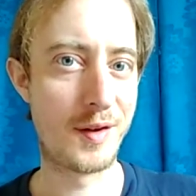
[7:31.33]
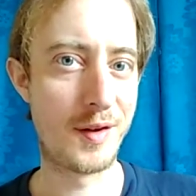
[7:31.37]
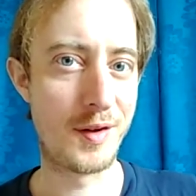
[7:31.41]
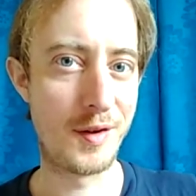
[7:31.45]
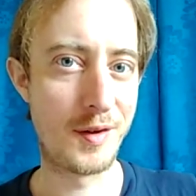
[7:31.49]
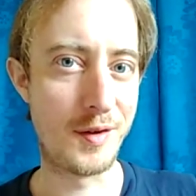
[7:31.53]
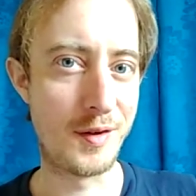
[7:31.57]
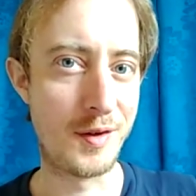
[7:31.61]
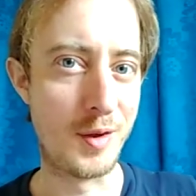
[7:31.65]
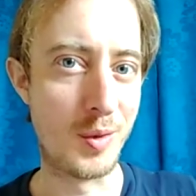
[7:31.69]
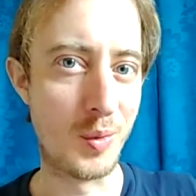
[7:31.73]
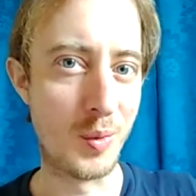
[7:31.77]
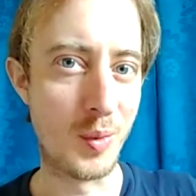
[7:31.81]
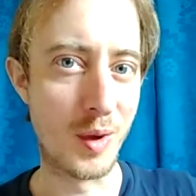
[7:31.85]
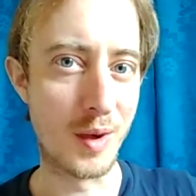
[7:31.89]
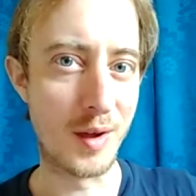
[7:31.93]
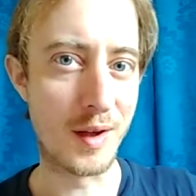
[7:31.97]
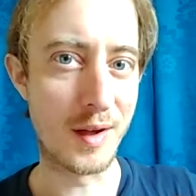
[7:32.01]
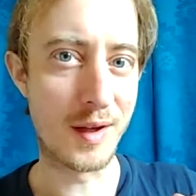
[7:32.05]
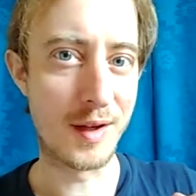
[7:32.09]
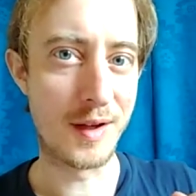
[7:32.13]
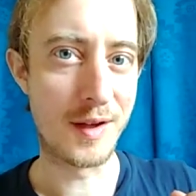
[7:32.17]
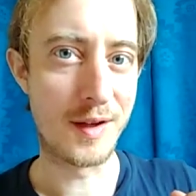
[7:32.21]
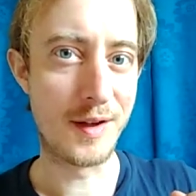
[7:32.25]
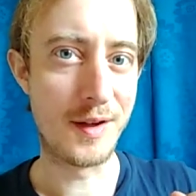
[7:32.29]
you will
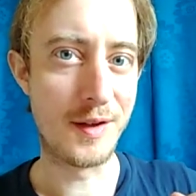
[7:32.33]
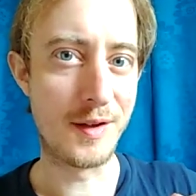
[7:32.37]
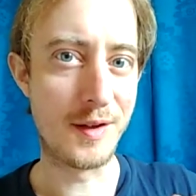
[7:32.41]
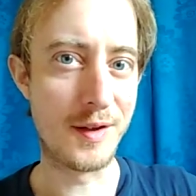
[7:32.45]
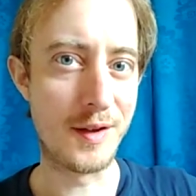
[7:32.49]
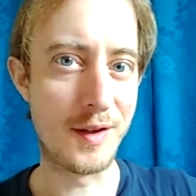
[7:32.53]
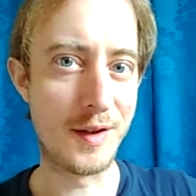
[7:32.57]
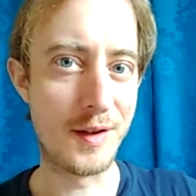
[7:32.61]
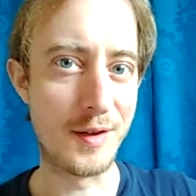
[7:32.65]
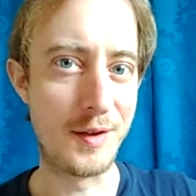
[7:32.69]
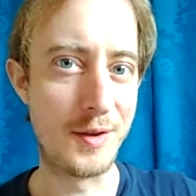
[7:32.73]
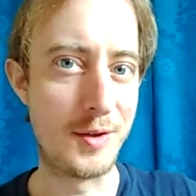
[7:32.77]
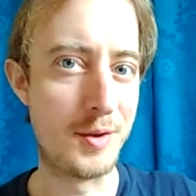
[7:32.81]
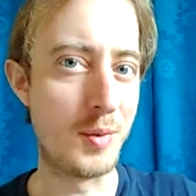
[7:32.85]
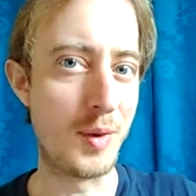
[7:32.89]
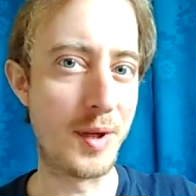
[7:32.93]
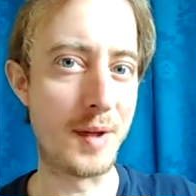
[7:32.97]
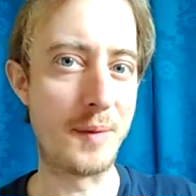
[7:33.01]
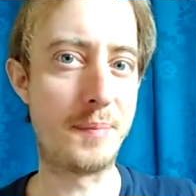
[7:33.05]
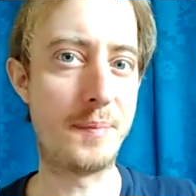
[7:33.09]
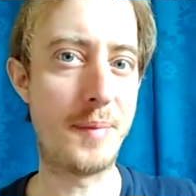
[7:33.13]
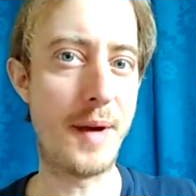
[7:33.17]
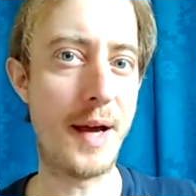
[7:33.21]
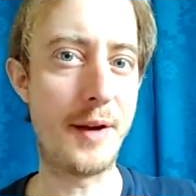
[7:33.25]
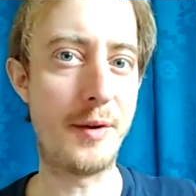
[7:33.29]
do
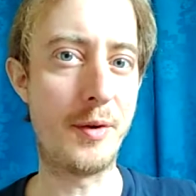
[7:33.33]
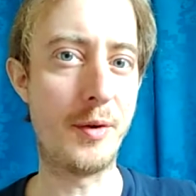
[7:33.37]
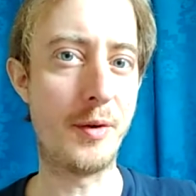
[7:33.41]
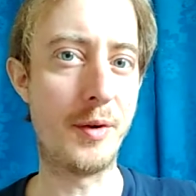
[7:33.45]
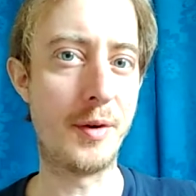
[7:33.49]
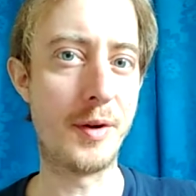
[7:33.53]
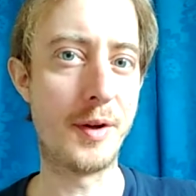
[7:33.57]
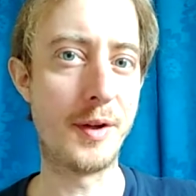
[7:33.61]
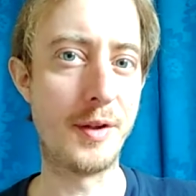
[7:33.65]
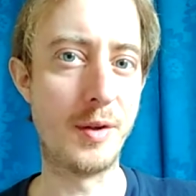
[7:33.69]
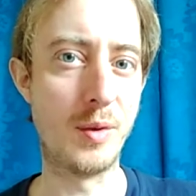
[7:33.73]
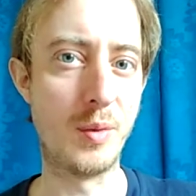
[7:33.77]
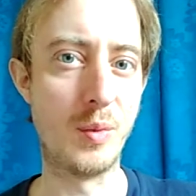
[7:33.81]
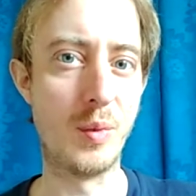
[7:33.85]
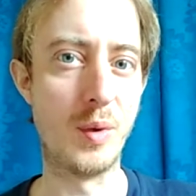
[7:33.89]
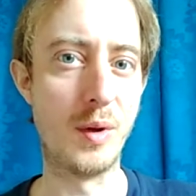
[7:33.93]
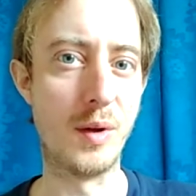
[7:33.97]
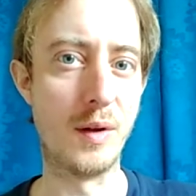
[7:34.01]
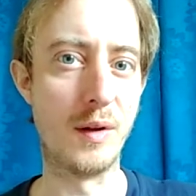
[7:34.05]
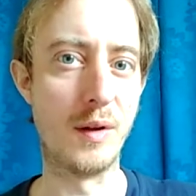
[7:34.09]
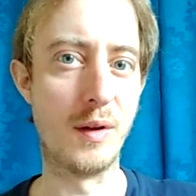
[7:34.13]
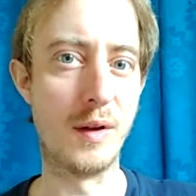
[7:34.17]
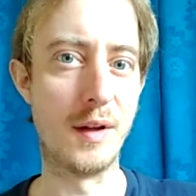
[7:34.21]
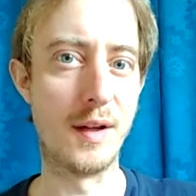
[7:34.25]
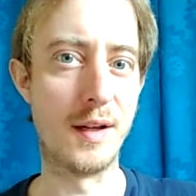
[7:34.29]
it better. You
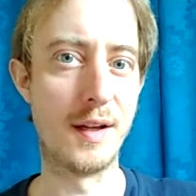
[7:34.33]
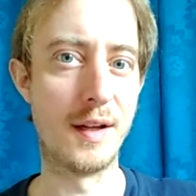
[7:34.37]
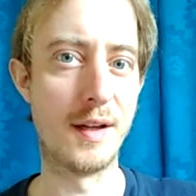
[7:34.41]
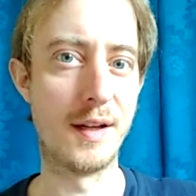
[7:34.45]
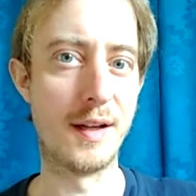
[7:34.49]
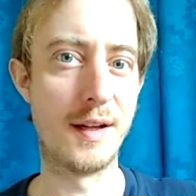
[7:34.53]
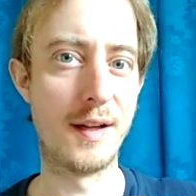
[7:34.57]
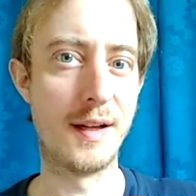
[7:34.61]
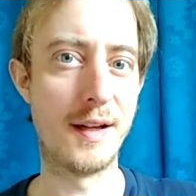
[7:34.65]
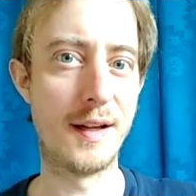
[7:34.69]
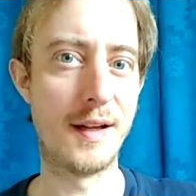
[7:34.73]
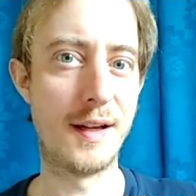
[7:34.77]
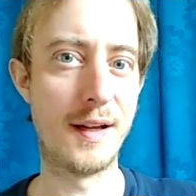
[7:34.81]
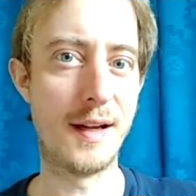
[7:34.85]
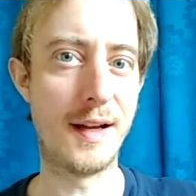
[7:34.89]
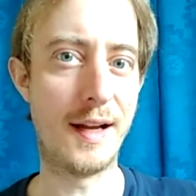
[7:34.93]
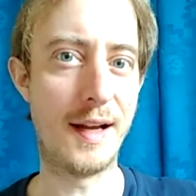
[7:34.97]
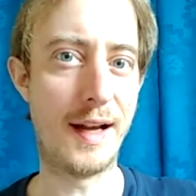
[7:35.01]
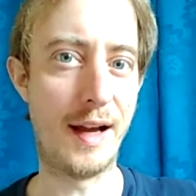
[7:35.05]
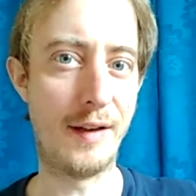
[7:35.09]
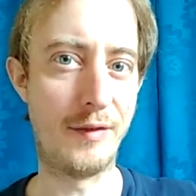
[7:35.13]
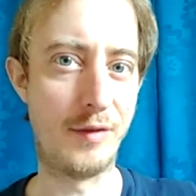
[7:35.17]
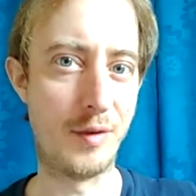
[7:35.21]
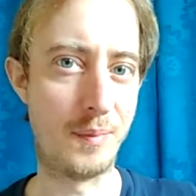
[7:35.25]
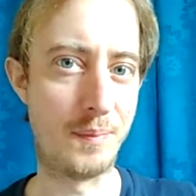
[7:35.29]
will
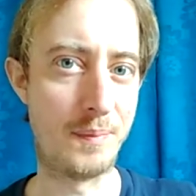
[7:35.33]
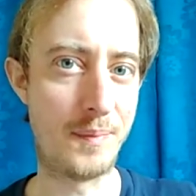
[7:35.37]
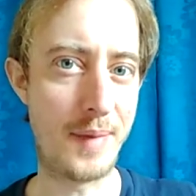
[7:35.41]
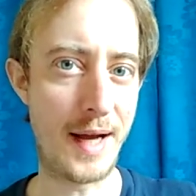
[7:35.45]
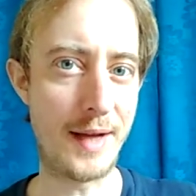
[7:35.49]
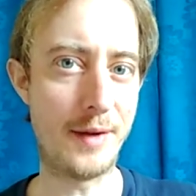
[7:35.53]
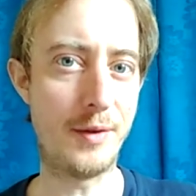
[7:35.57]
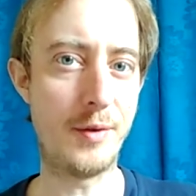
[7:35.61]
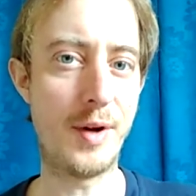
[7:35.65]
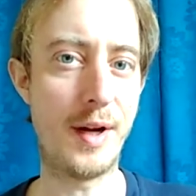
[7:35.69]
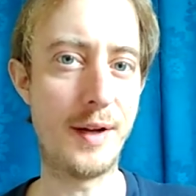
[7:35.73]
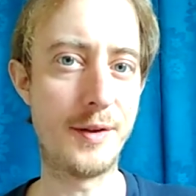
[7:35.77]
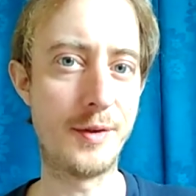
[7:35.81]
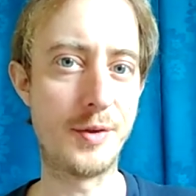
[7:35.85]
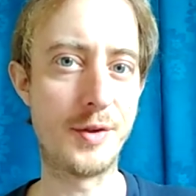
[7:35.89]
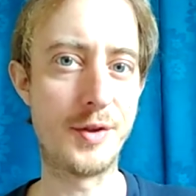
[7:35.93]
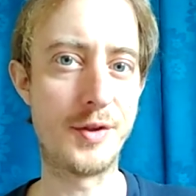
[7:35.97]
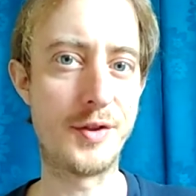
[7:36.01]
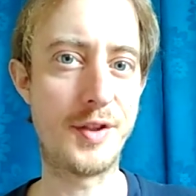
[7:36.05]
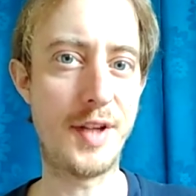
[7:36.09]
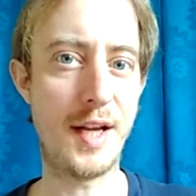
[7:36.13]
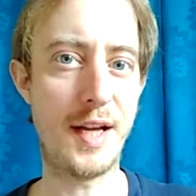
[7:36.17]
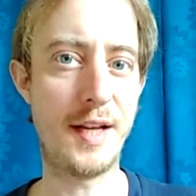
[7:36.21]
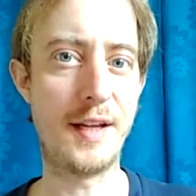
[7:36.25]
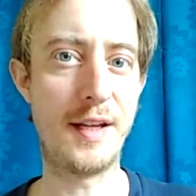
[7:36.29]
have a better
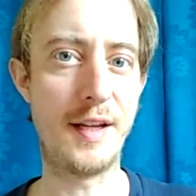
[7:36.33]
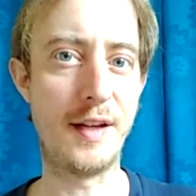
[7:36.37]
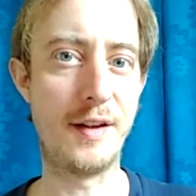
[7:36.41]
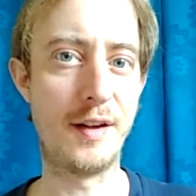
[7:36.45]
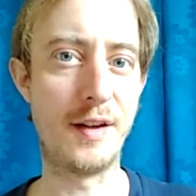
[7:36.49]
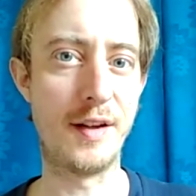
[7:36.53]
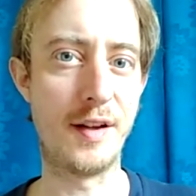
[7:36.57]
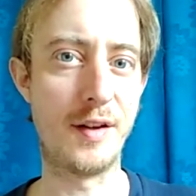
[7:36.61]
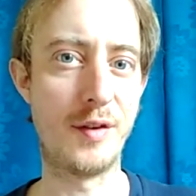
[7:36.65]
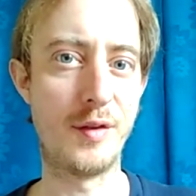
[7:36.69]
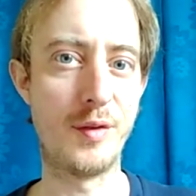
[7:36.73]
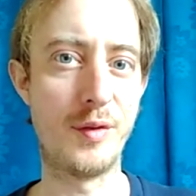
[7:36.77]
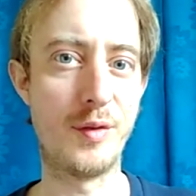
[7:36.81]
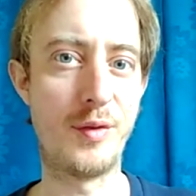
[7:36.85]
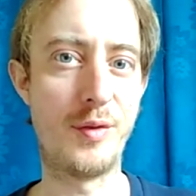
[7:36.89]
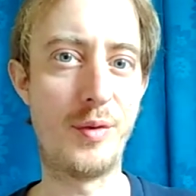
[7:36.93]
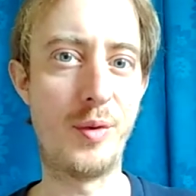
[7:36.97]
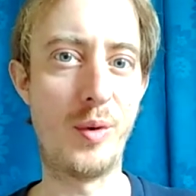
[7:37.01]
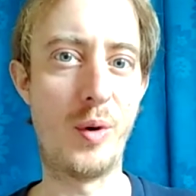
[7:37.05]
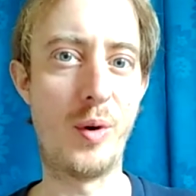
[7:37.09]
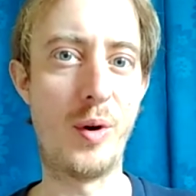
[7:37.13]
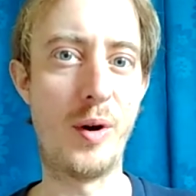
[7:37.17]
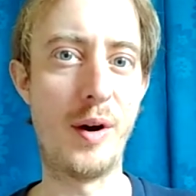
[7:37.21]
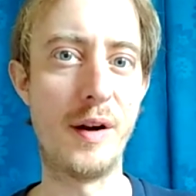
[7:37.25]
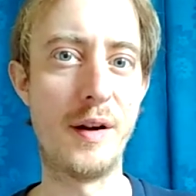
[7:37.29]
understanding
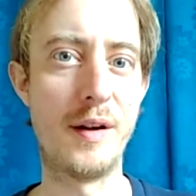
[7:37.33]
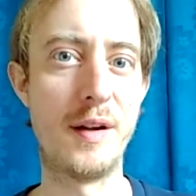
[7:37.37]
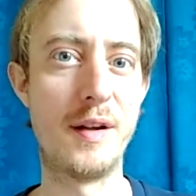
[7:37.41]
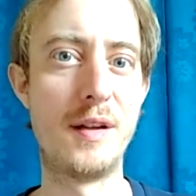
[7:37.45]
for